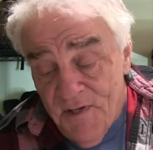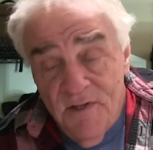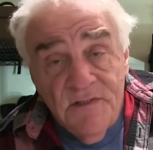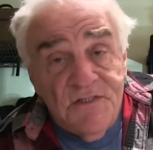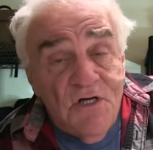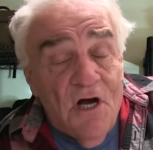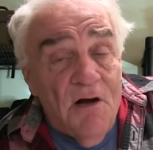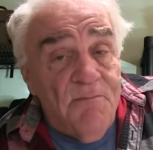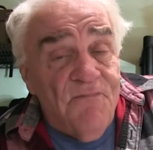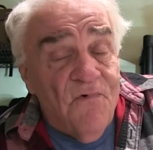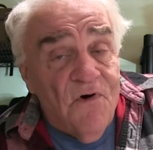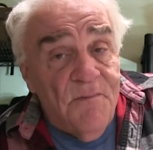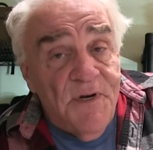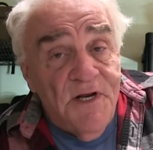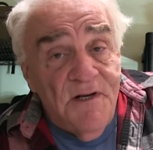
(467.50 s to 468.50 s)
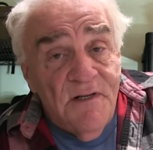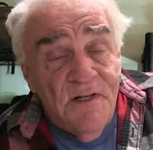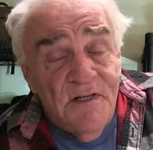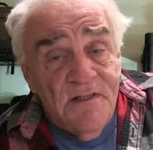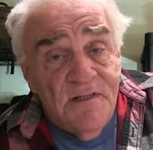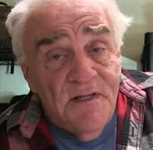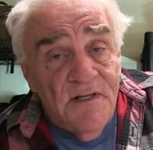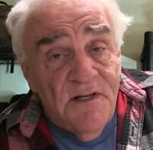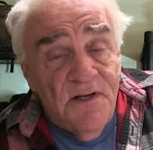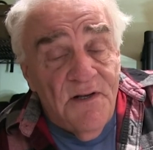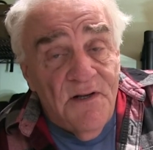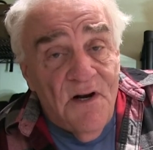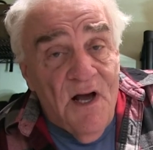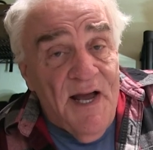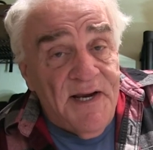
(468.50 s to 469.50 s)
job for me.
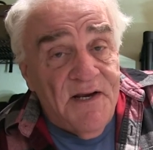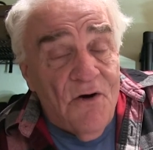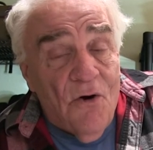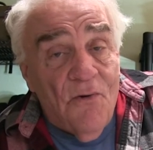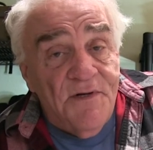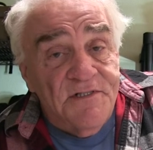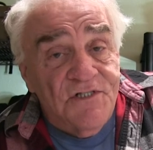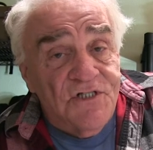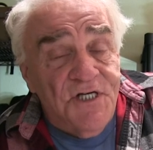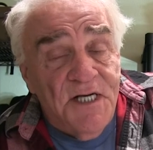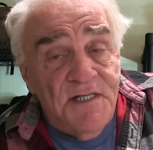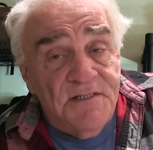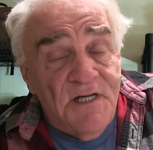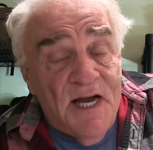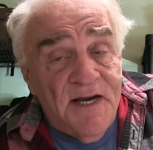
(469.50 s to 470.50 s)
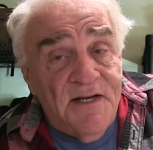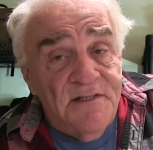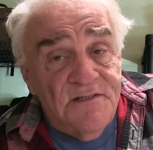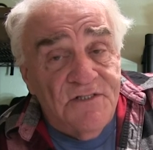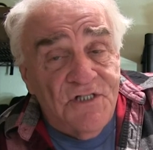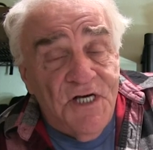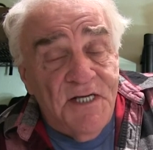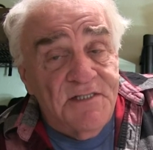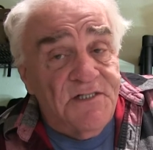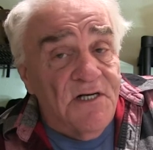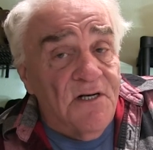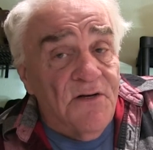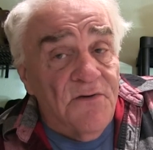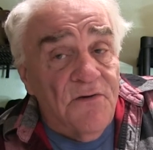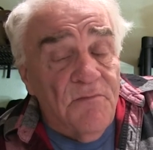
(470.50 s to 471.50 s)
And I can change it
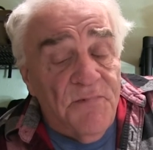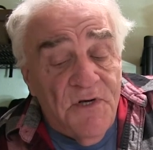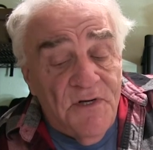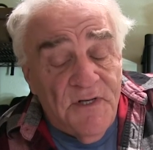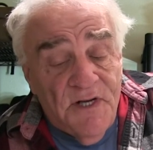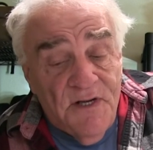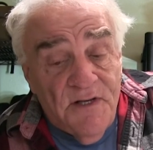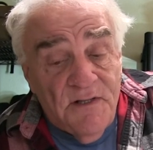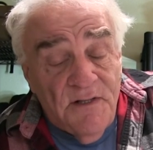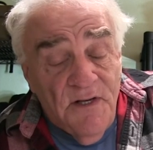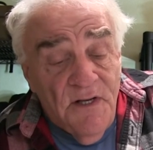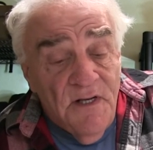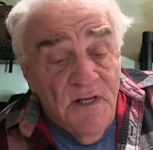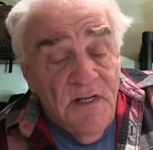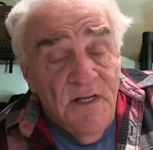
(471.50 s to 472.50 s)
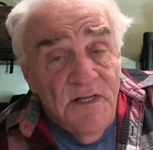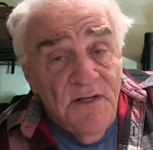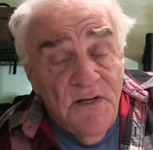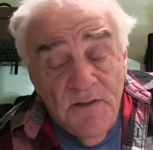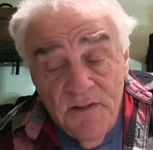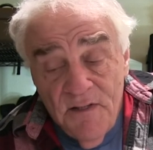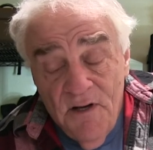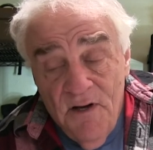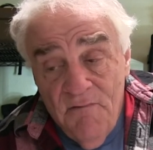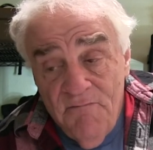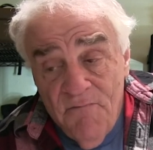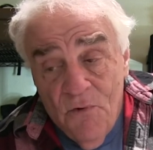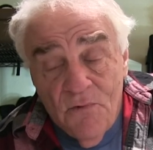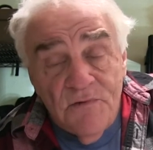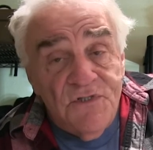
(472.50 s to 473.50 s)
a little bit in
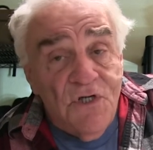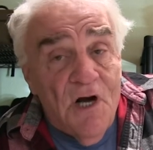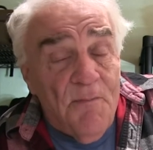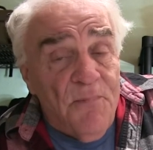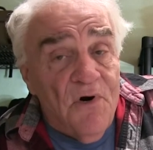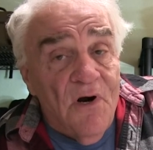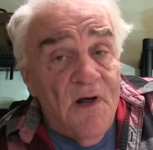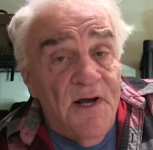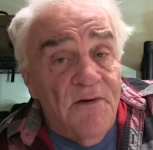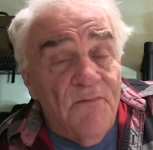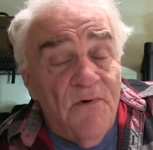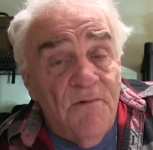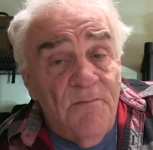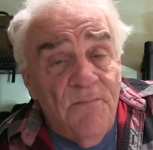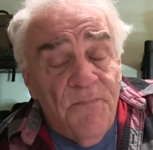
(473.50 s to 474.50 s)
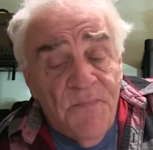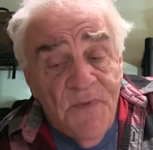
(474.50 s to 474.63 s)
Photoshop or Lightroom.